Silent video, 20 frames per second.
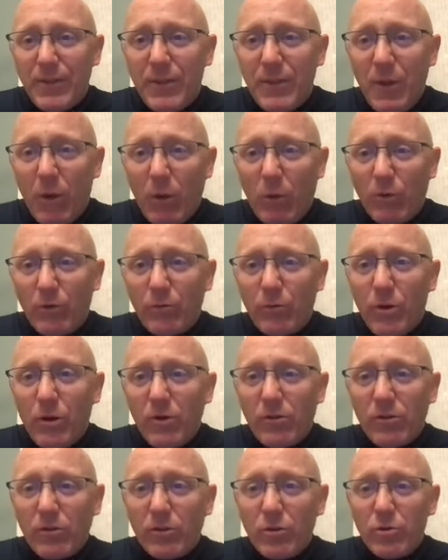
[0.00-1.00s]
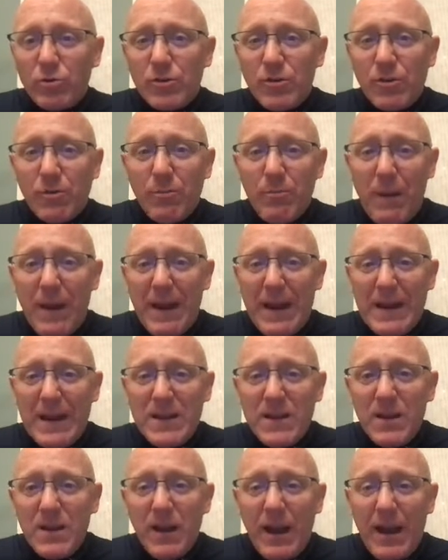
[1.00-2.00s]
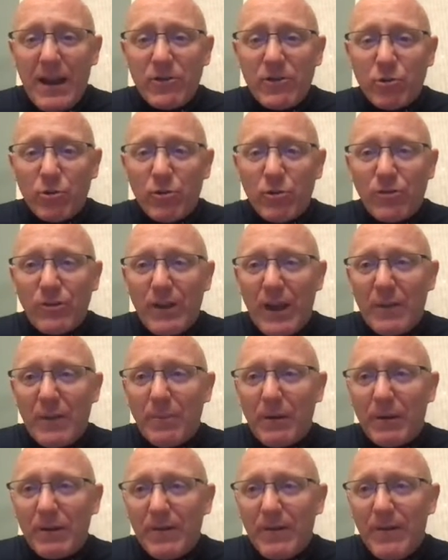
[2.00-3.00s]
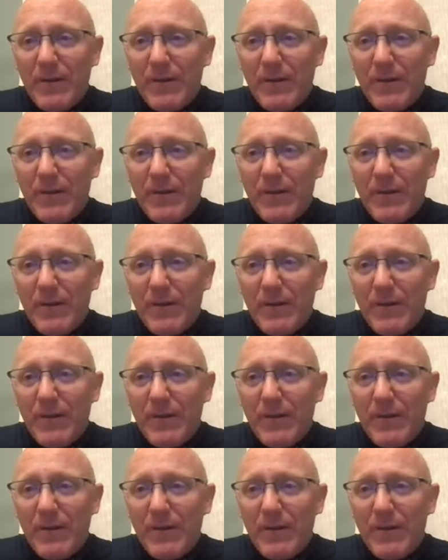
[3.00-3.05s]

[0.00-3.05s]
Those solutions made a true statement.